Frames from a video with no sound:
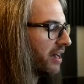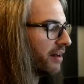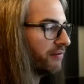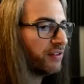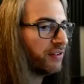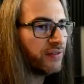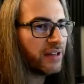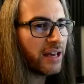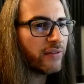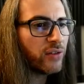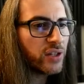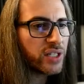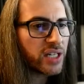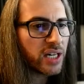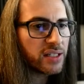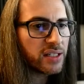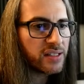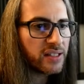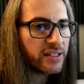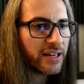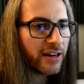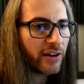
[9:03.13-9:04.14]
Now, if you've never
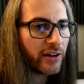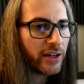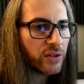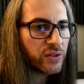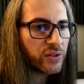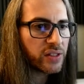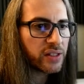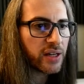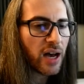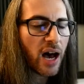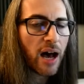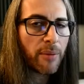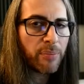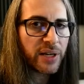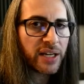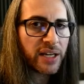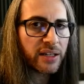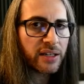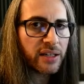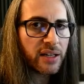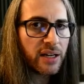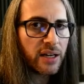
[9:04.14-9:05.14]
done
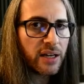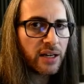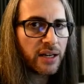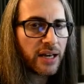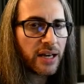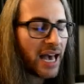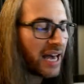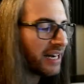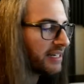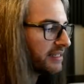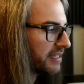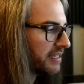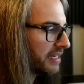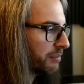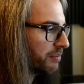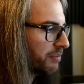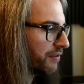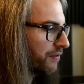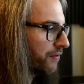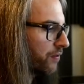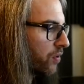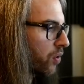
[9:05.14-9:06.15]
stereoscopic editing
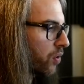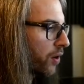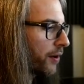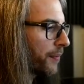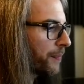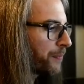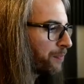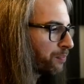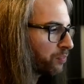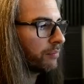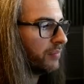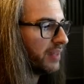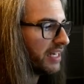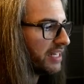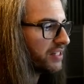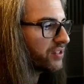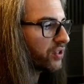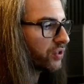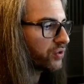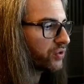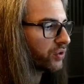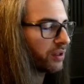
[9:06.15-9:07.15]
before,
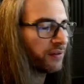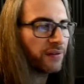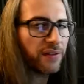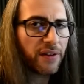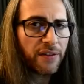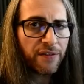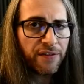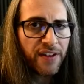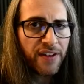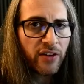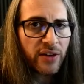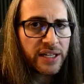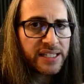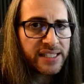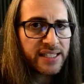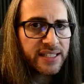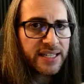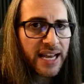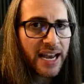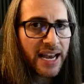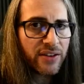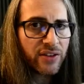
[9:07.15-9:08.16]
these are sort of very
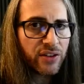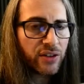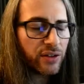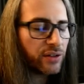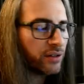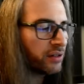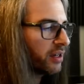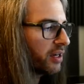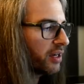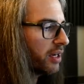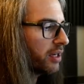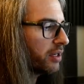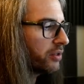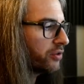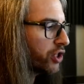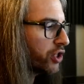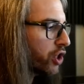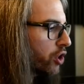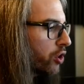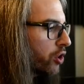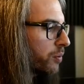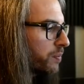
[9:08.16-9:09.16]
standard
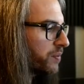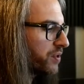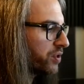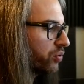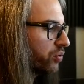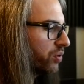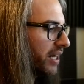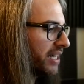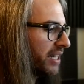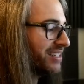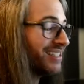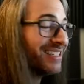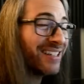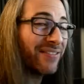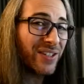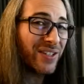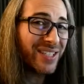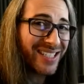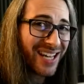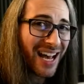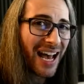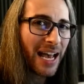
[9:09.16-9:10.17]
terms to relate to
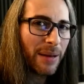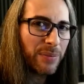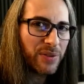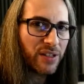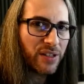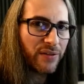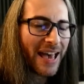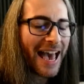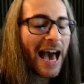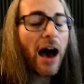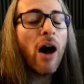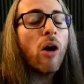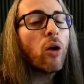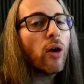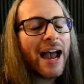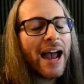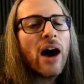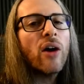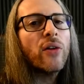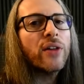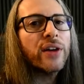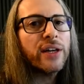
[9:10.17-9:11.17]
different types of how or
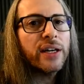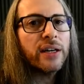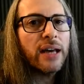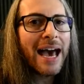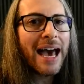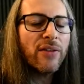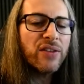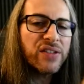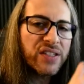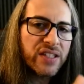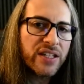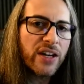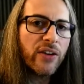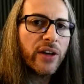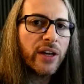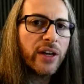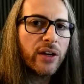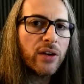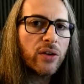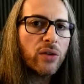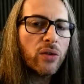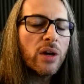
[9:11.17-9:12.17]
how they how the
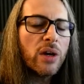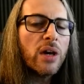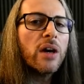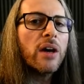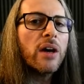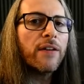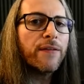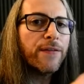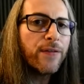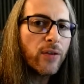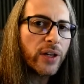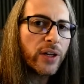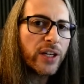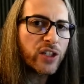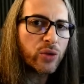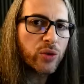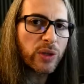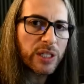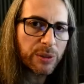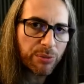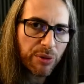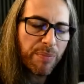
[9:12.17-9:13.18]
stereo
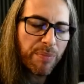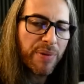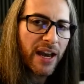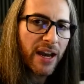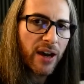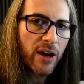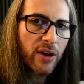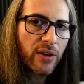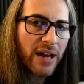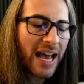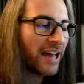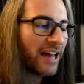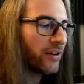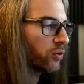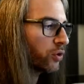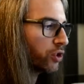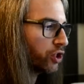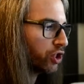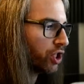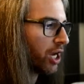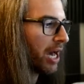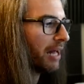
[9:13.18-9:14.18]
footage was prepared and
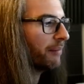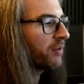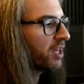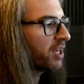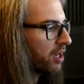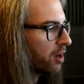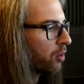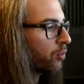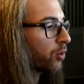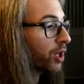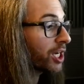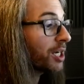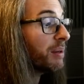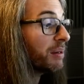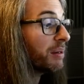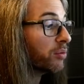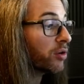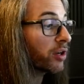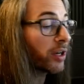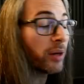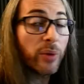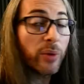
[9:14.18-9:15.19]
or shot. We're going to be
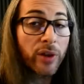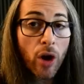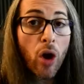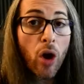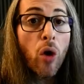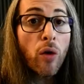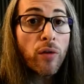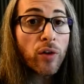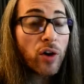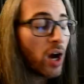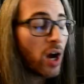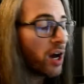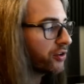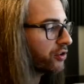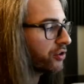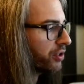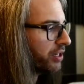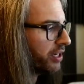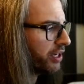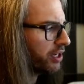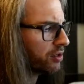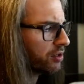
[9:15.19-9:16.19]
working with over
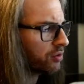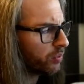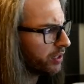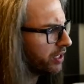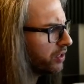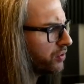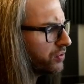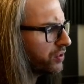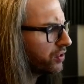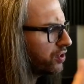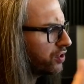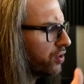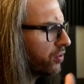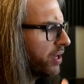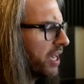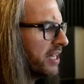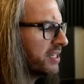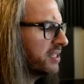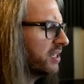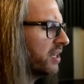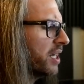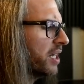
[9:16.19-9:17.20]
under here. We used to
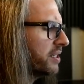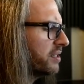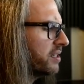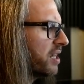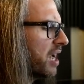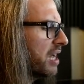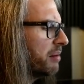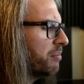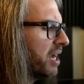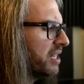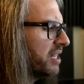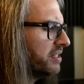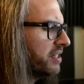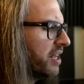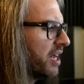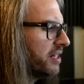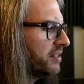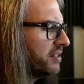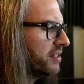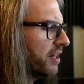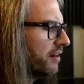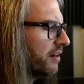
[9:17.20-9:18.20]
showcase a lot of side by
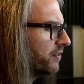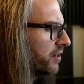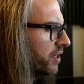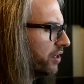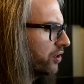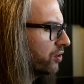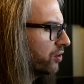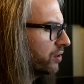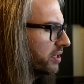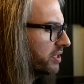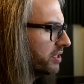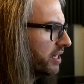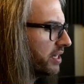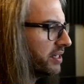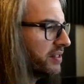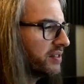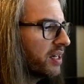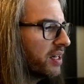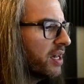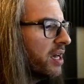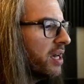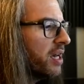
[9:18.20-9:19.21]
side stuff in the early
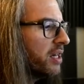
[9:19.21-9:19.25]
days.